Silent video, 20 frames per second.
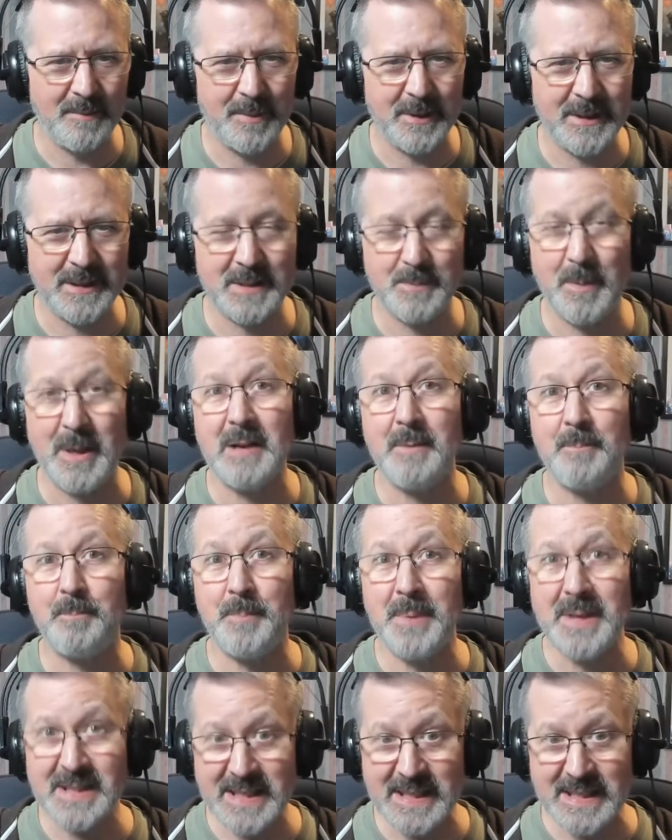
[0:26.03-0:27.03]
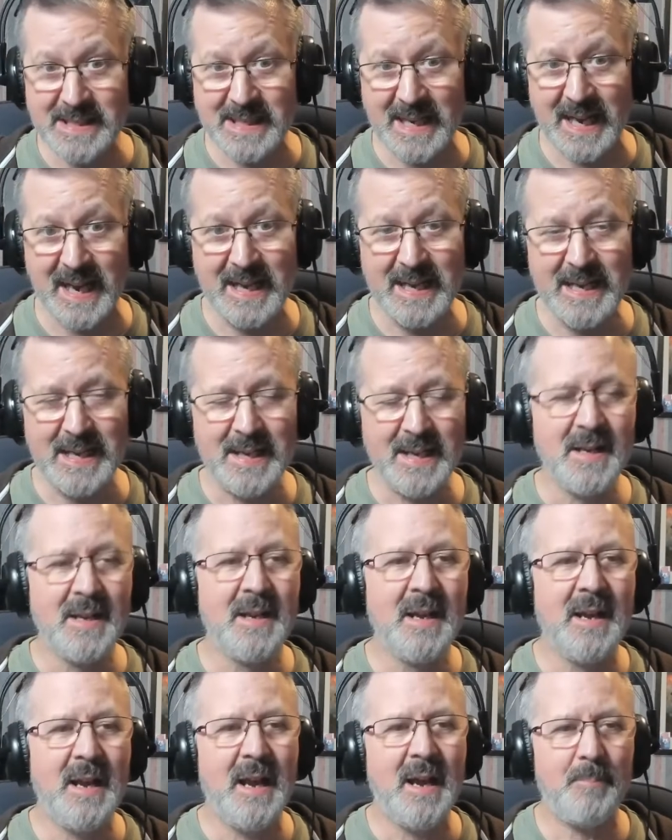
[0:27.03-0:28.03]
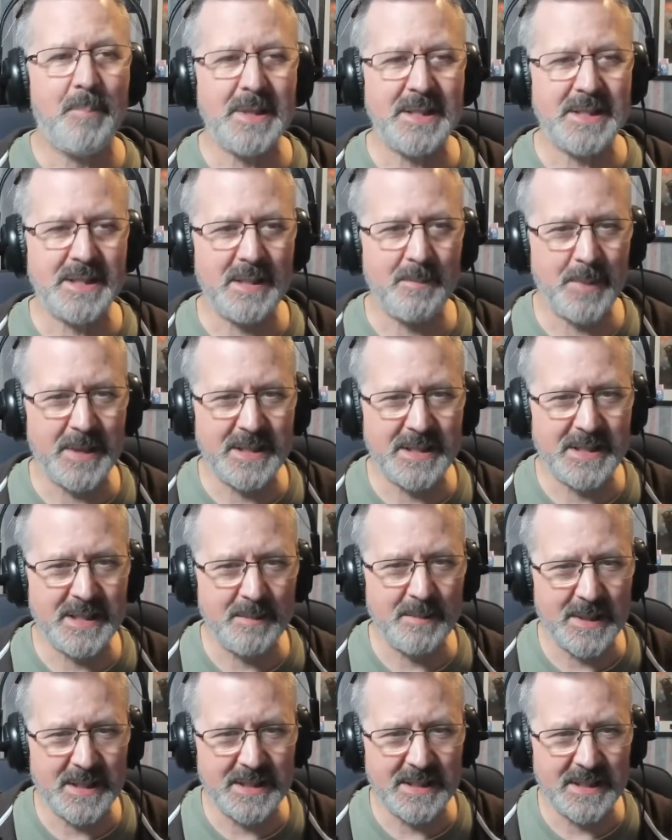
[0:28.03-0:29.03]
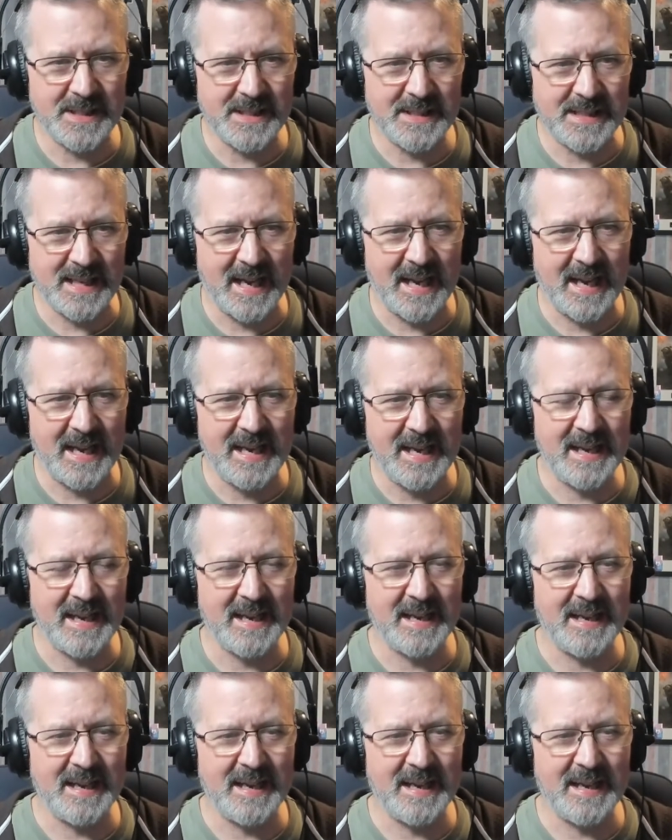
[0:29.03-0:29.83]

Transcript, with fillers: But it's been a busy day, a busy, busy, busy day.